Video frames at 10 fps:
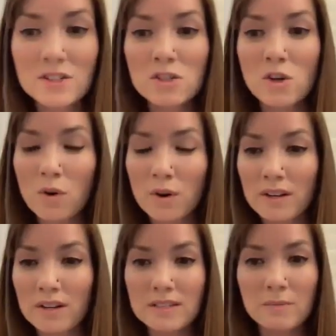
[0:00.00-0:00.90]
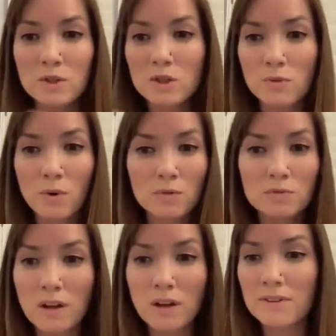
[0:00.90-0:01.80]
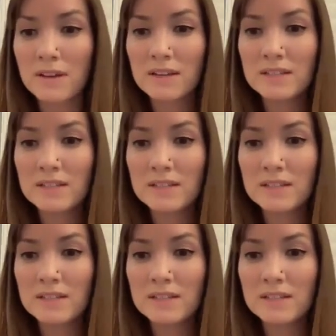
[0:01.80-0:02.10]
so good. Someone just wrote, love it.